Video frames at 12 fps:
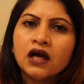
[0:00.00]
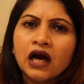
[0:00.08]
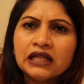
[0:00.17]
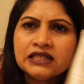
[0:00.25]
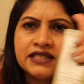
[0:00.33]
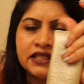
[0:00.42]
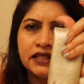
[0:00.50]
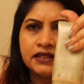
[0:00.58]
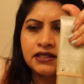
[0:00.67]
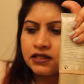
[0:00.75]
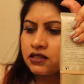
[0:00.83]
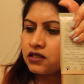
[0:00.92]

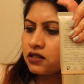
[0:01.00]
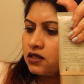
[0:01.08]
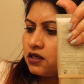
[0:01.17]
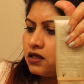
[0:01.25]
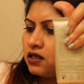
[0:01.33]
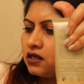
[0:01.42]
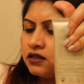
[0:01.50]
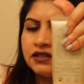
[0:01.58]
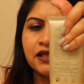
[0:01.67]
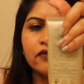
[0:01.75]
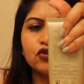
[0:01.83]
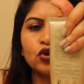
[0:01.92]
Algenist.
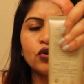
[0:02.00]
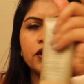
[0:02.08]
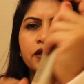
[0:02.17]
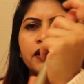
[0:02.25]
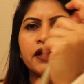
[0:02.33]
This I've showed it in